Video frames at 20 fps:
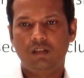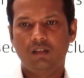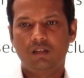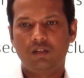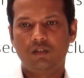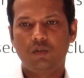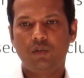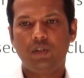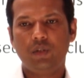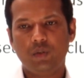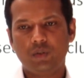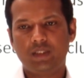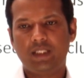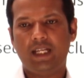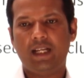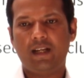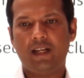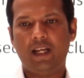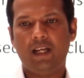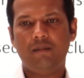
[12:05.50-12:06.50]
to use
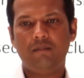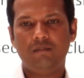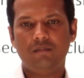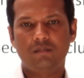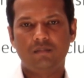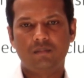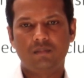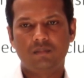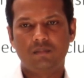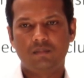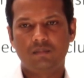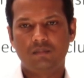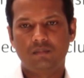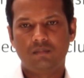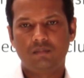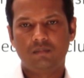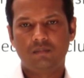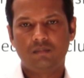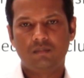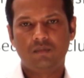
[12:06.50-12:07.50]
their name
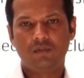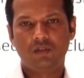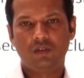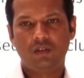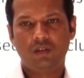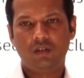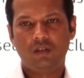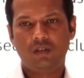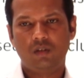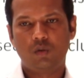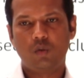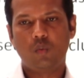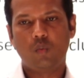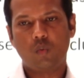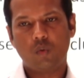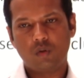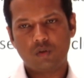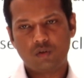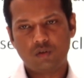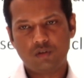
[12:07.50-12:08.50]

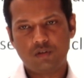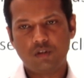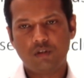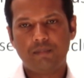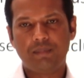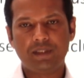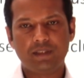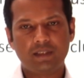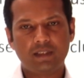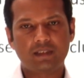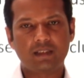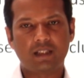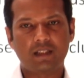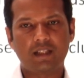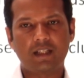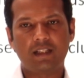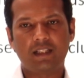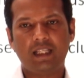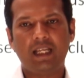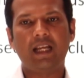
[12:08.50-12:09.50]
to do business
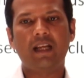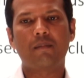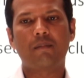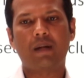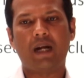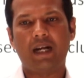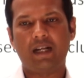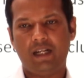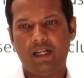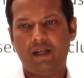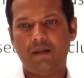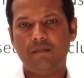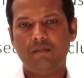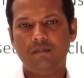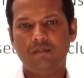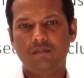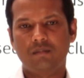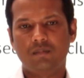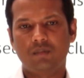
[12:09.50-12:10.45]
under their brand name.